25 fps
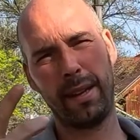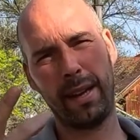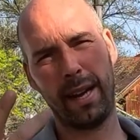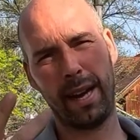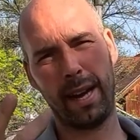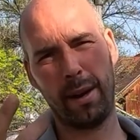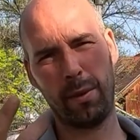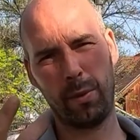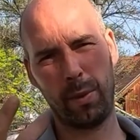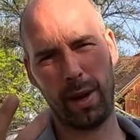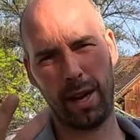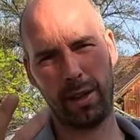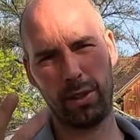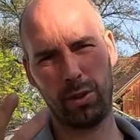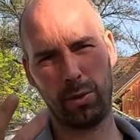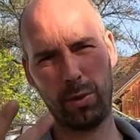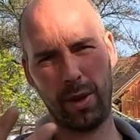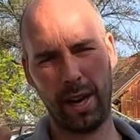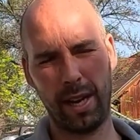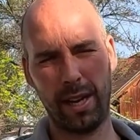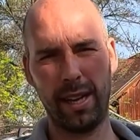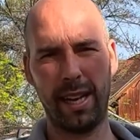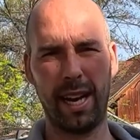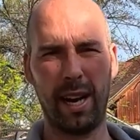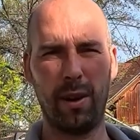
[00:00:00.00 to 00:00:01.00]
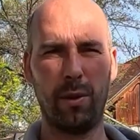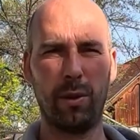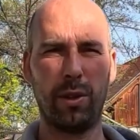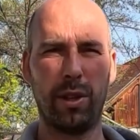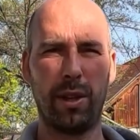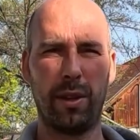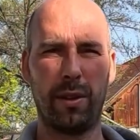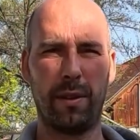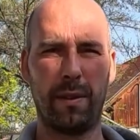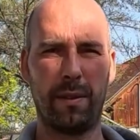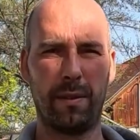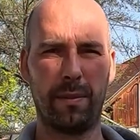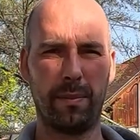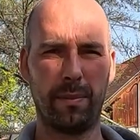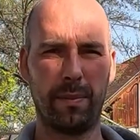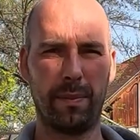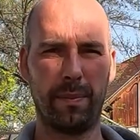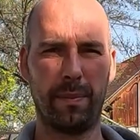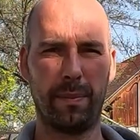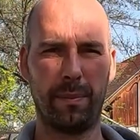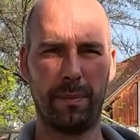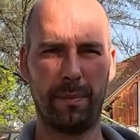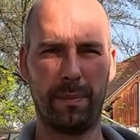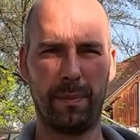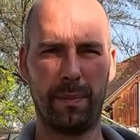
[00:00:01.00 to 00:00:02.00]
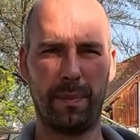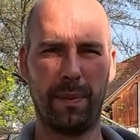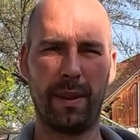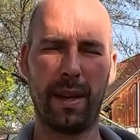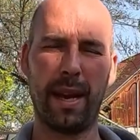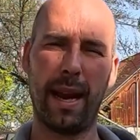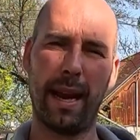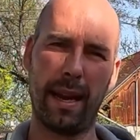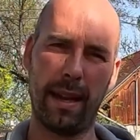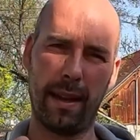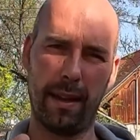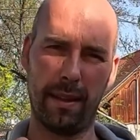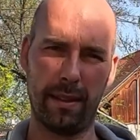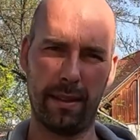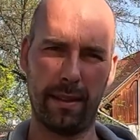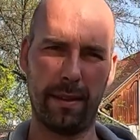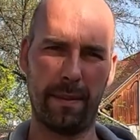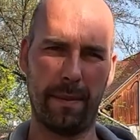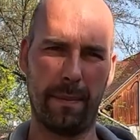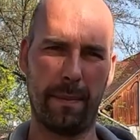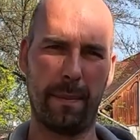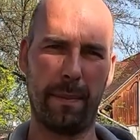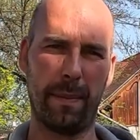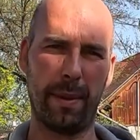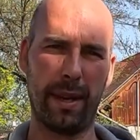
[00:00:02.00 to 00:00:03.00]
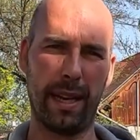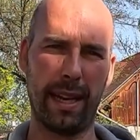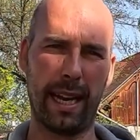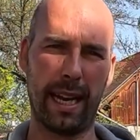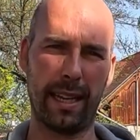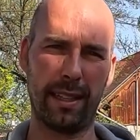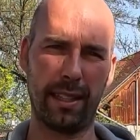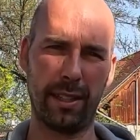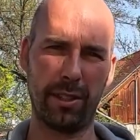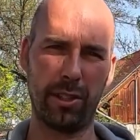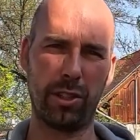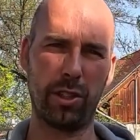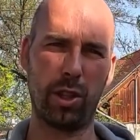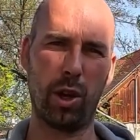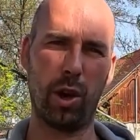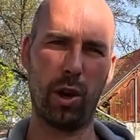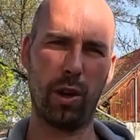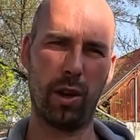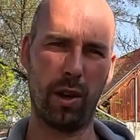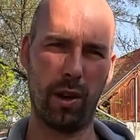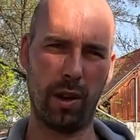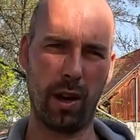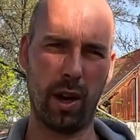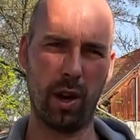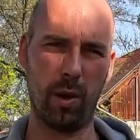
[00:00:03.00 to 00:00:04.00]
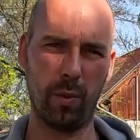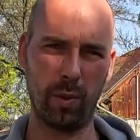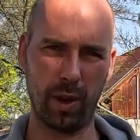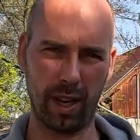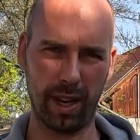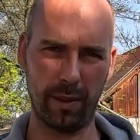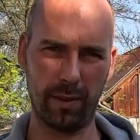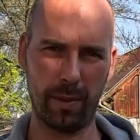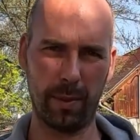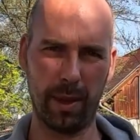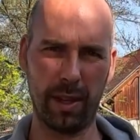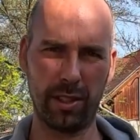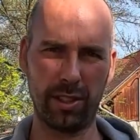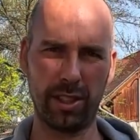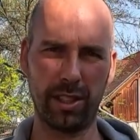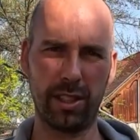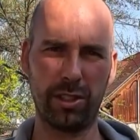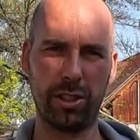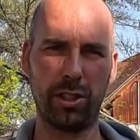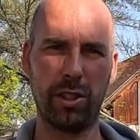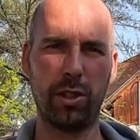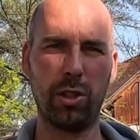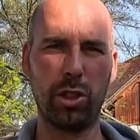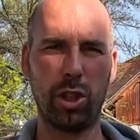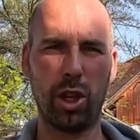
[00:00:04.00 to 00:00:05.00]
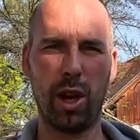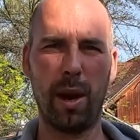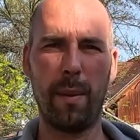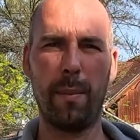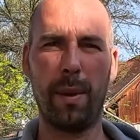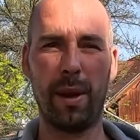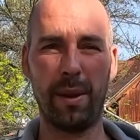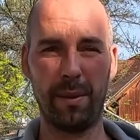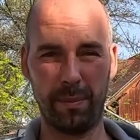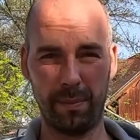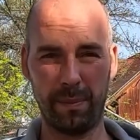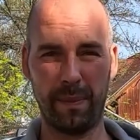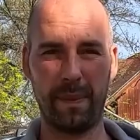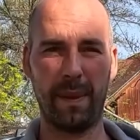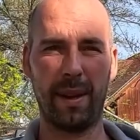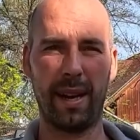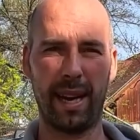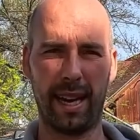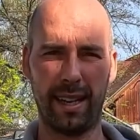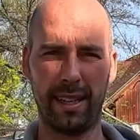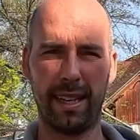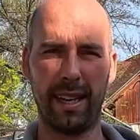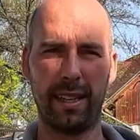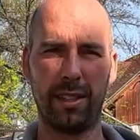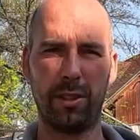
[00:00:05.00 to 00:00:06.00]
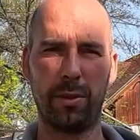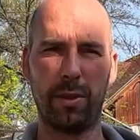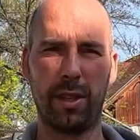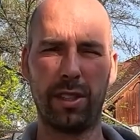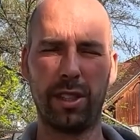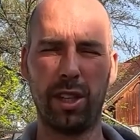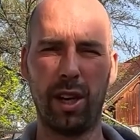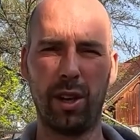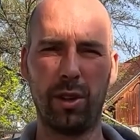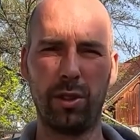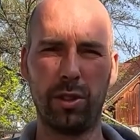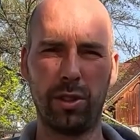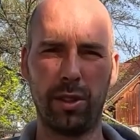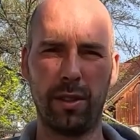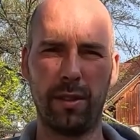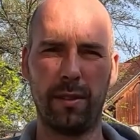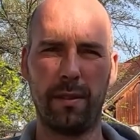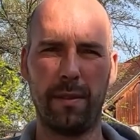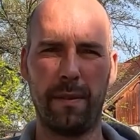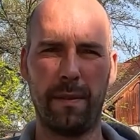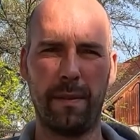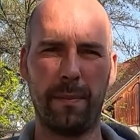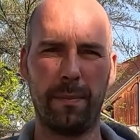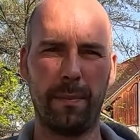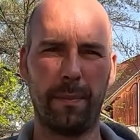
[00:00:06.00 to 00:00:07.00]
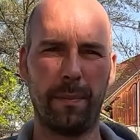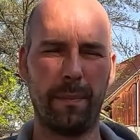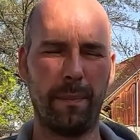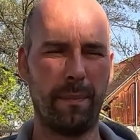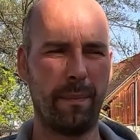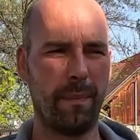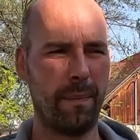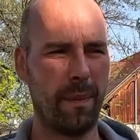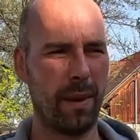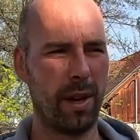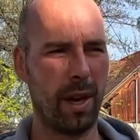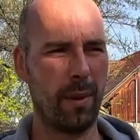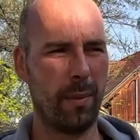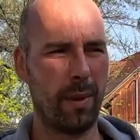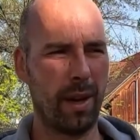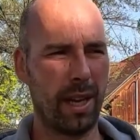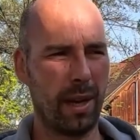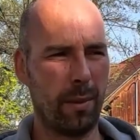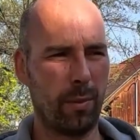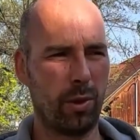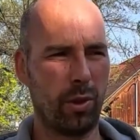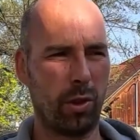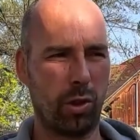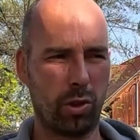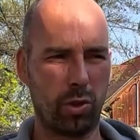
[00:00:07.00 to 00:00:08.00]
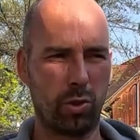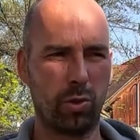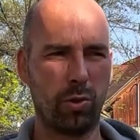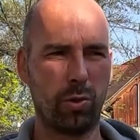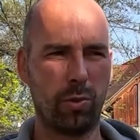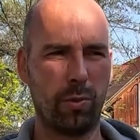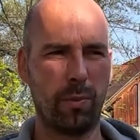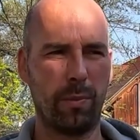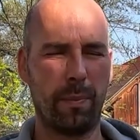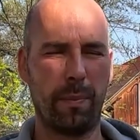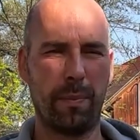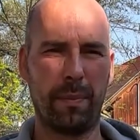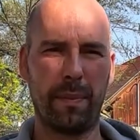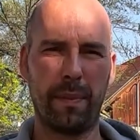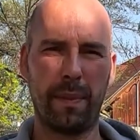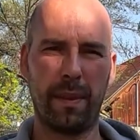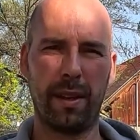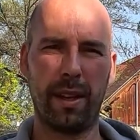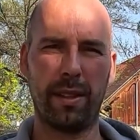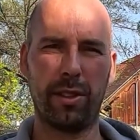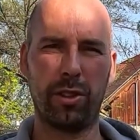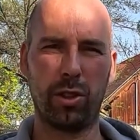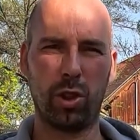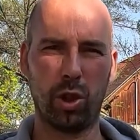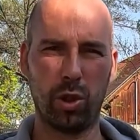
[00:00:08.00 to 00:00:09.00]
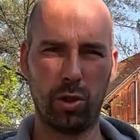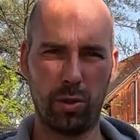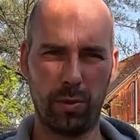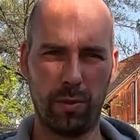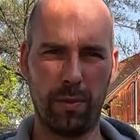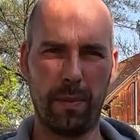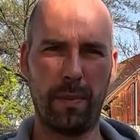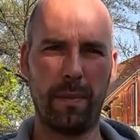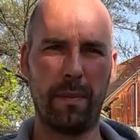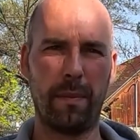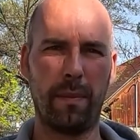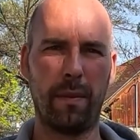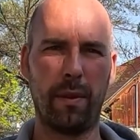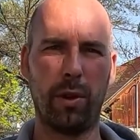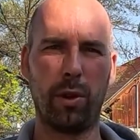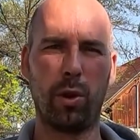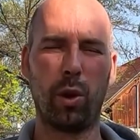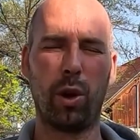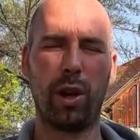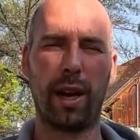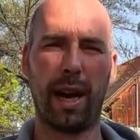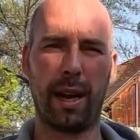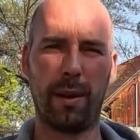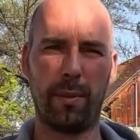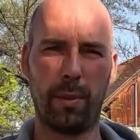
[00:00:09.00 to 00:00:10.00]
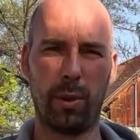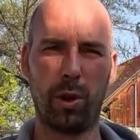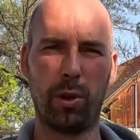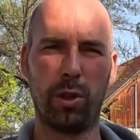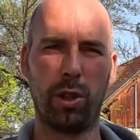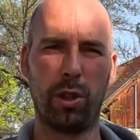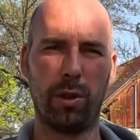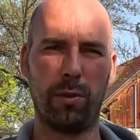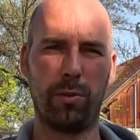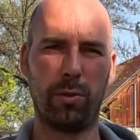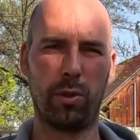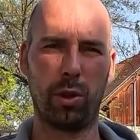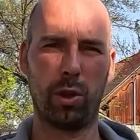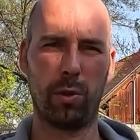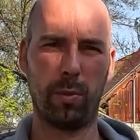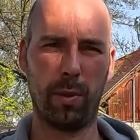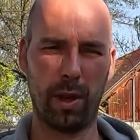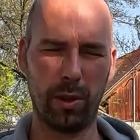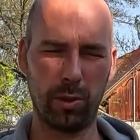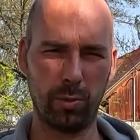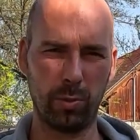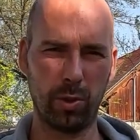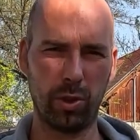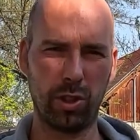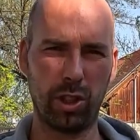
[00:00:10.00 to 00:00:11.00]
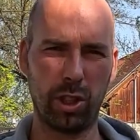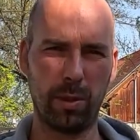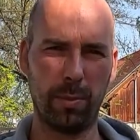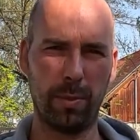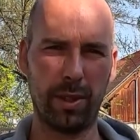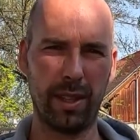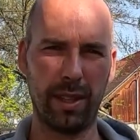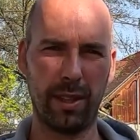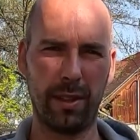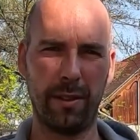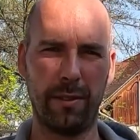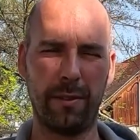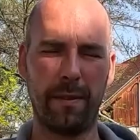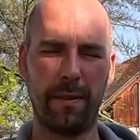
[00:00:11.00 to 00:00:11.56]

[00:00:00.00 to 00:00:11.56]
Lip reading: and where to run it out, then the gate installer will have a much easier job, and as a result, they'll be able to install your gate motor for you much more cheaply.